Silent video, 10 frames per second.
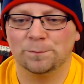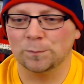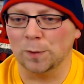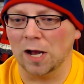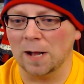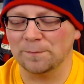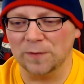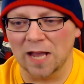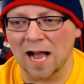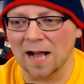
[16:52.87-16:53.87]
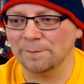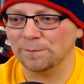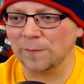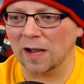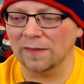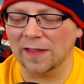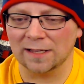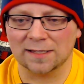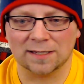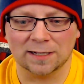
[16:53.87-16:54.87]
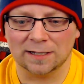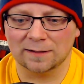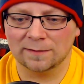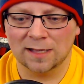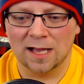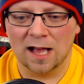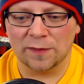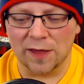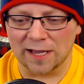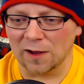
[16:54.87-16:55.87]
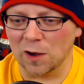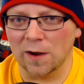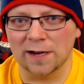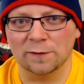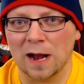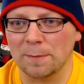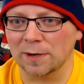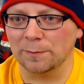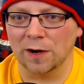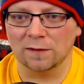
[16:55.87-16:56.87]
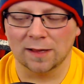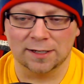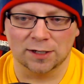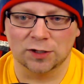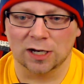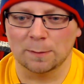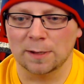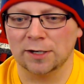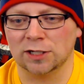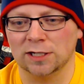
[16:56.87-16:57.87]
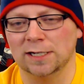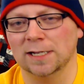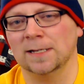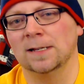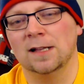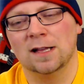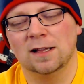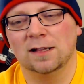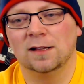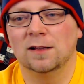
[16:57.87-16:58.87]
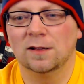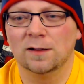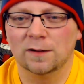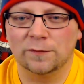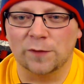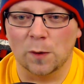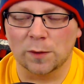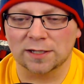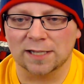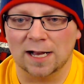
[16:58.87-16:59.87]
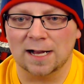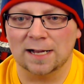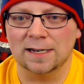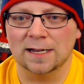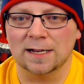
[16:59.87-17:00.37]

But yeah, that's I think I'll go ahead and wrap it up there, ladies and gentlemen. I just need to focus on